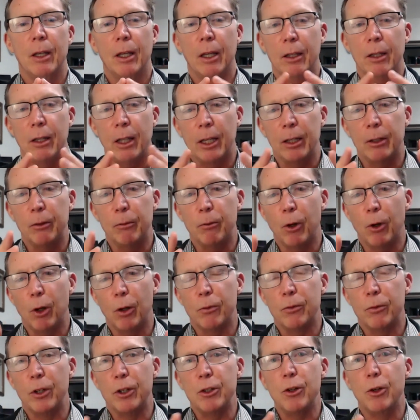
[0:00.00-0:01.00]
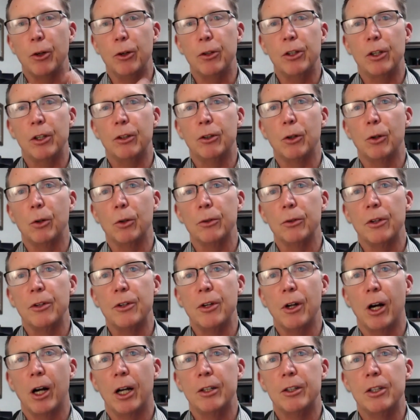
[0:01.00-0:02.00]
They involved a union called the
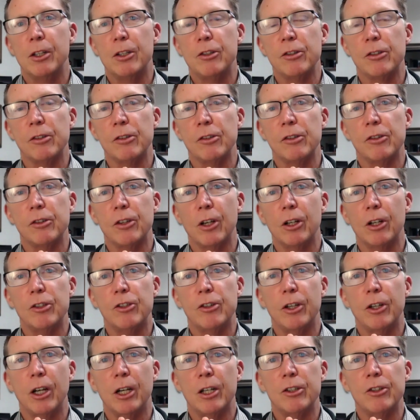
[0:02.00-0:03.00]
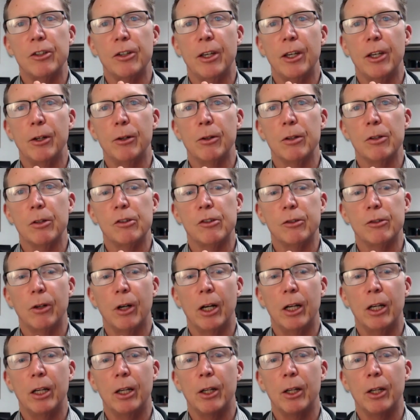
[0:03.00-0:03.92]
Dietitians Association here in Australia.